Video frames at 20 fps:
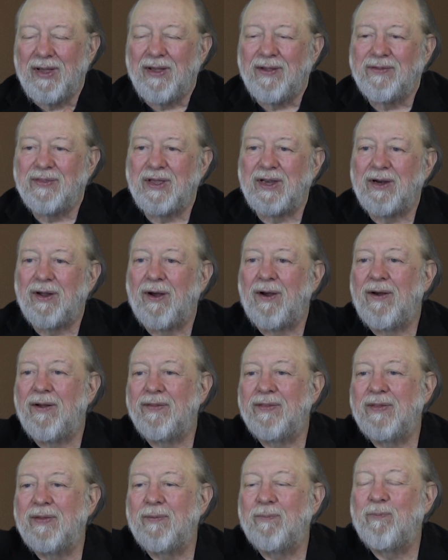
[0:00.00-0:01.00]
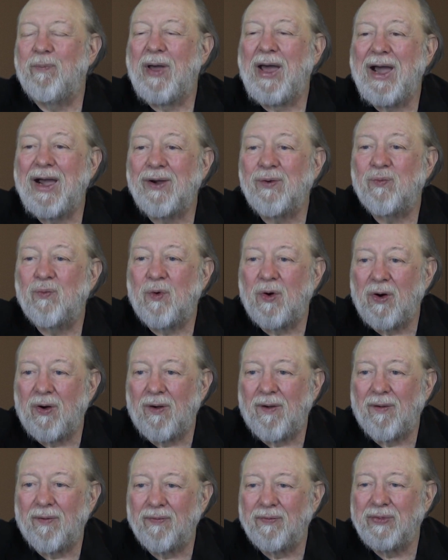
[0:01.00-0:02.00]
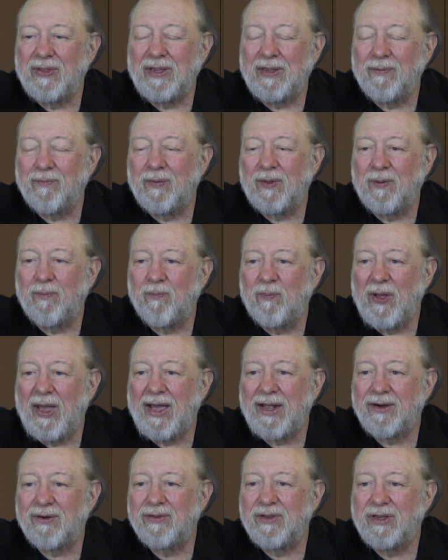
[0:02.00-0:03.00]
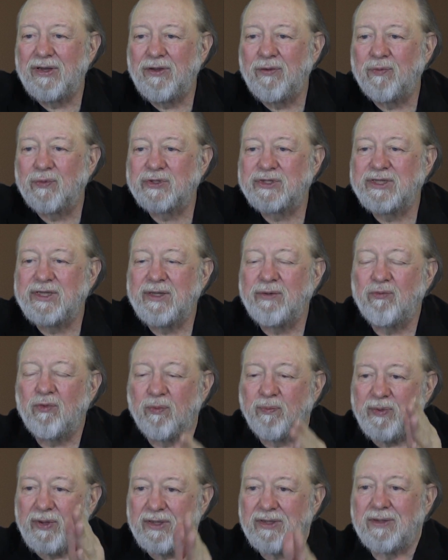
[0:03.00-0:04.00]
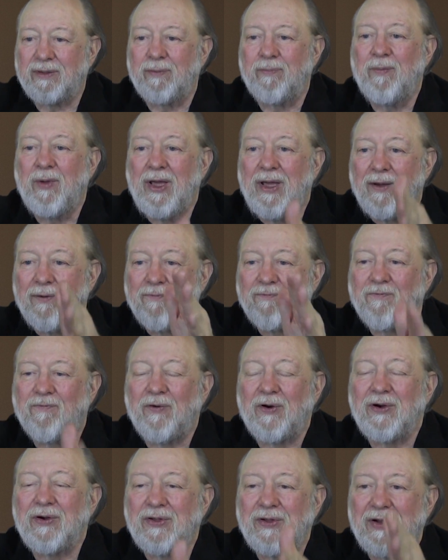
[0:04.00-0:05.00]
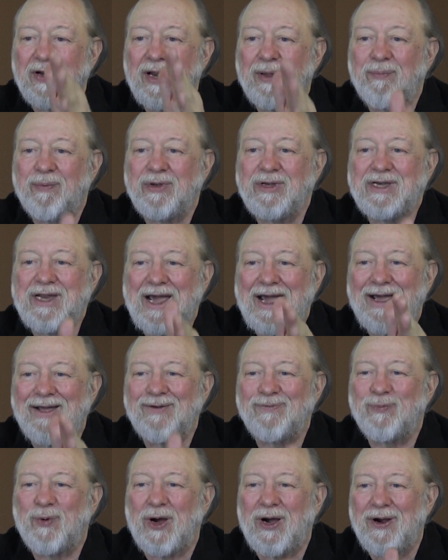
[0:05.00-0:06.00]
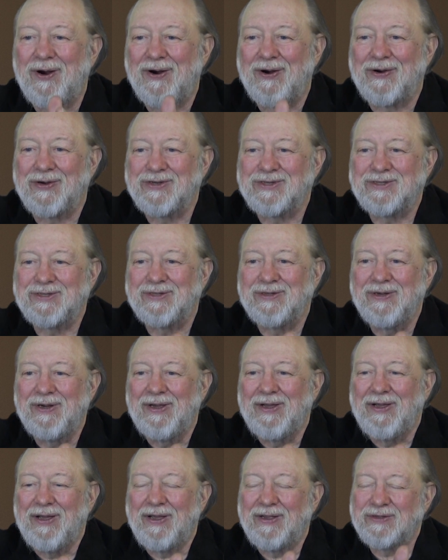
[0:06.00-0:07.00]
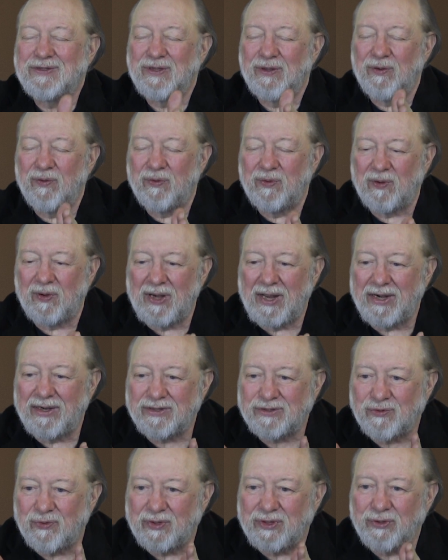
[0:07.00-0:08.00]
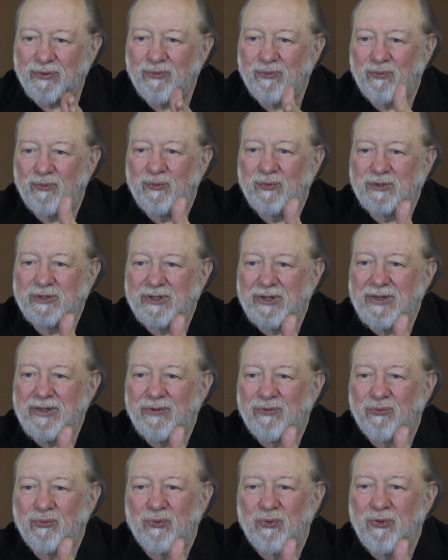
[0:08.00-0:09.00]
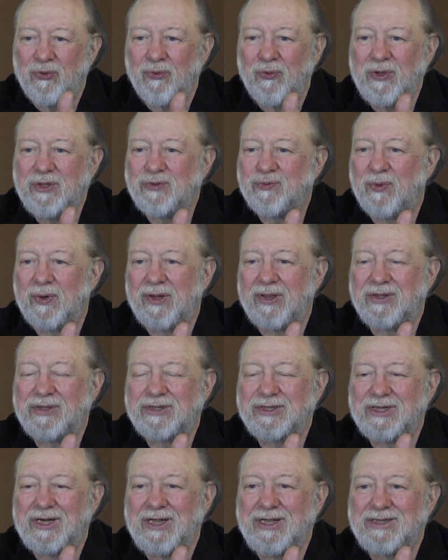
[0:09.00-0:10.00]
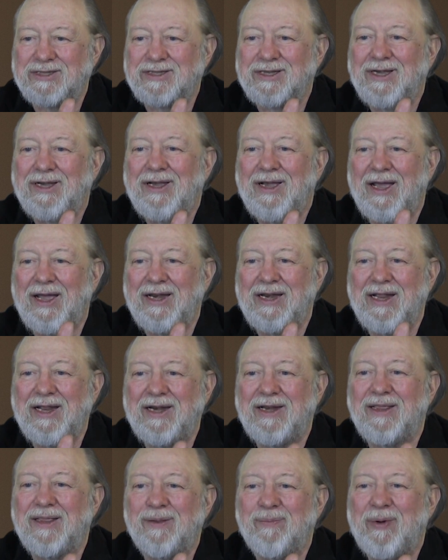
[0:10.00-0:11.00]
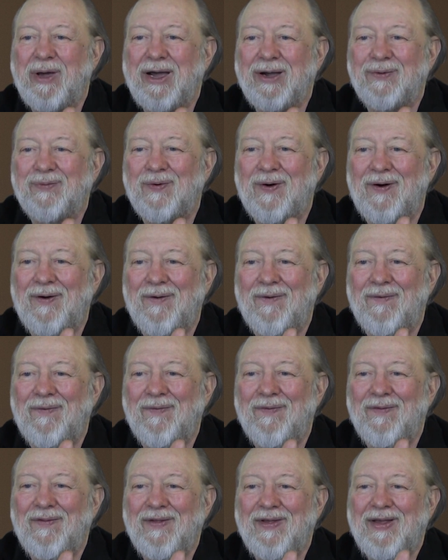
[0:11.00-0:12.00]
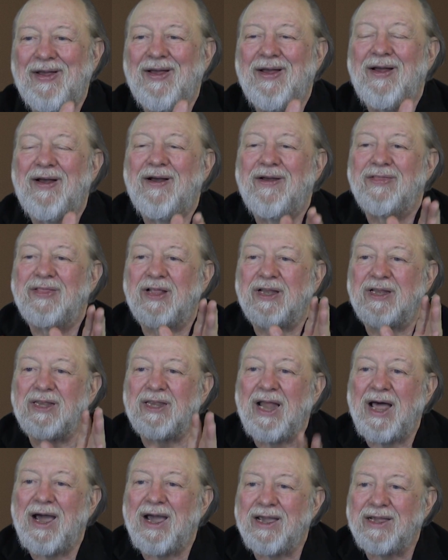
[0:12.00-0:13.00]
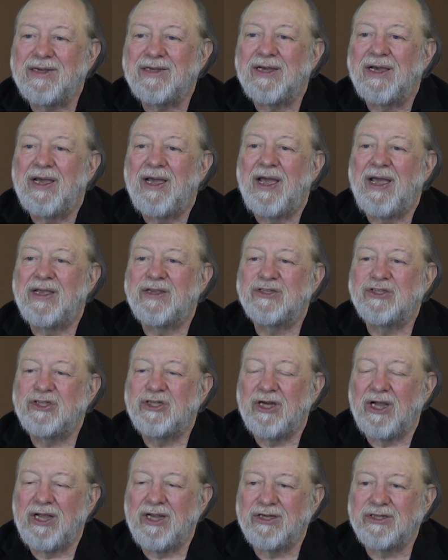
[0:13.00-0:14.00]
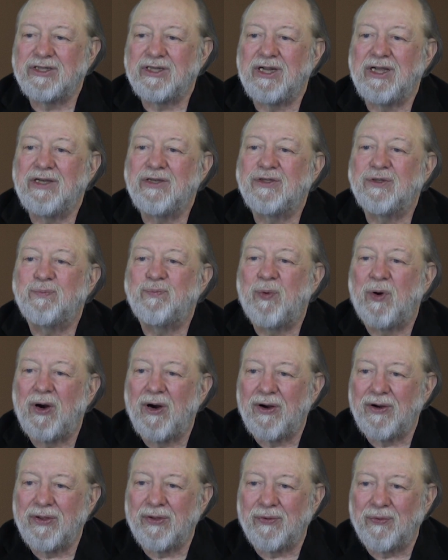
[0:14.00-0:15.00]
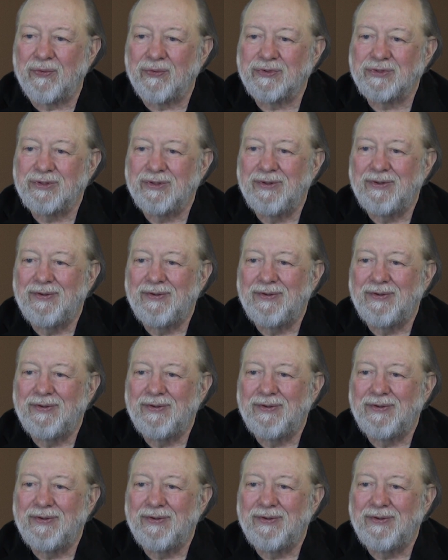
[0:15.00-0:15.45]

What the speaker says: then on the back wall, the pattern that you will see will be the vertical up and down bars, as though the light is going straight through each one of the slits and hitting the back wall. The light has changed into particles.